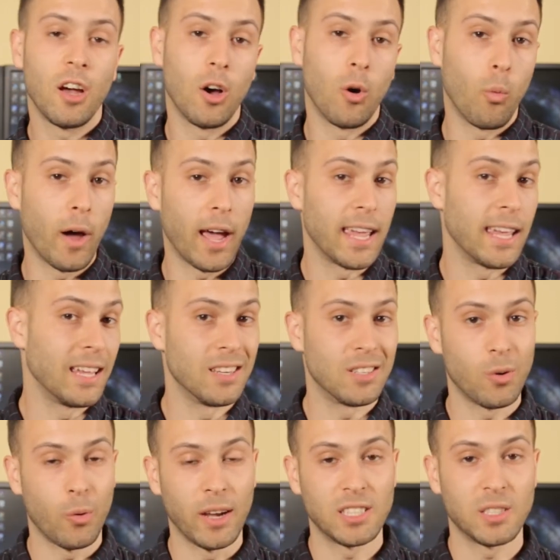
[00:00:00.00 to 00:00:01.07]
away
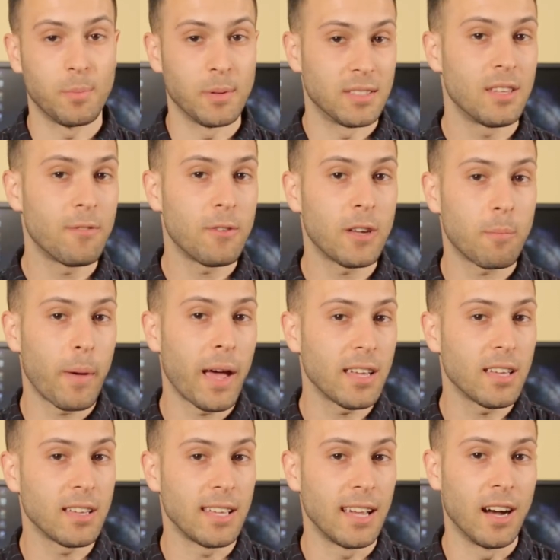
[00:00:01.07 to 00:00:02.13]
into a specific
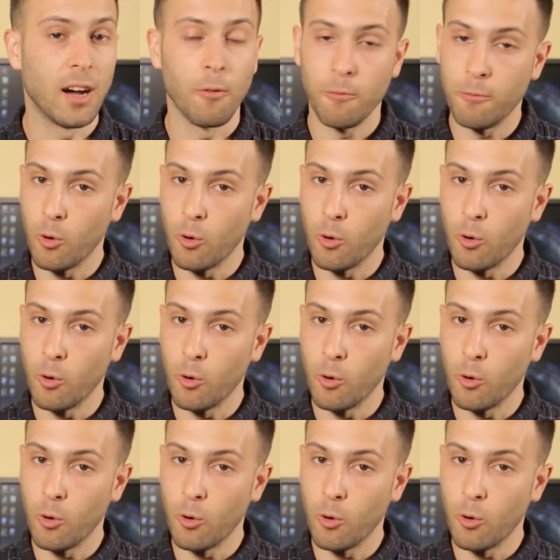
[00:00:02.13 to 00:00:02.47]
bank account